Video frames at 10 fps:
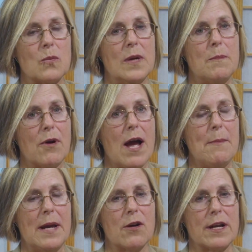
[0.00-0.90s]
We
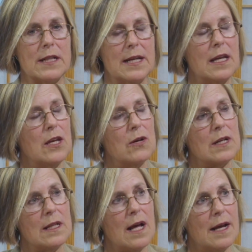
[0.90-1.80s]
primarily
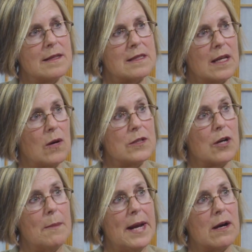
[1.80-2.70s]
utilize the
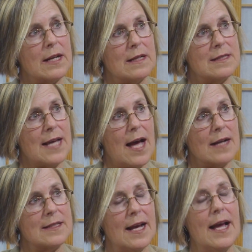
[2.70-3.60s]
Older Americans
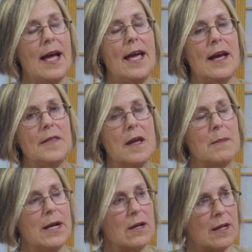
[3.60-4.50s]
Act and the
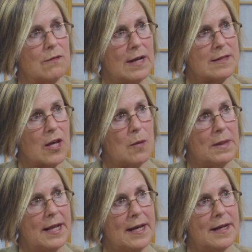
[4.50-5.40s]
American Rescue
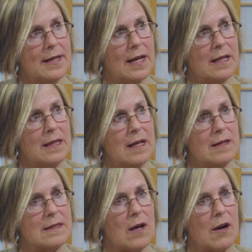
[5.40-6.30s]
Plan, and
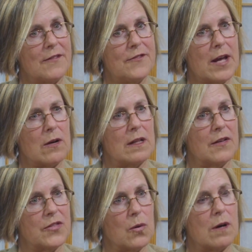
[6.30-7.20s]
these are federal
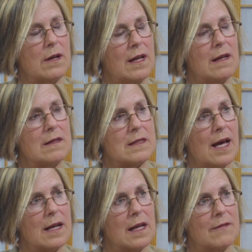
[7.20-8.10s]
authorities
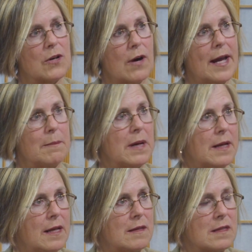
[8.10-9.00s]
that give grant
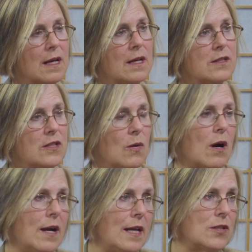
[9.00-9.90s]
monies to
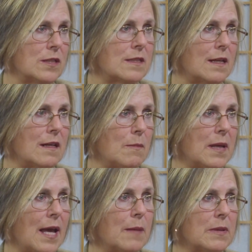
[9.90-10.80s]
our agency to
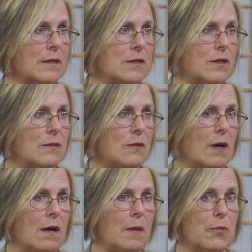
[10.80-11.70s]
be able to
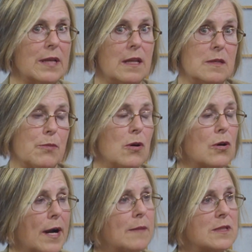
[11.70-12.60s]
bring these
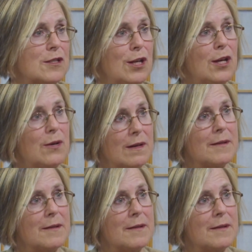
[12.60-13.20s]
programs to you.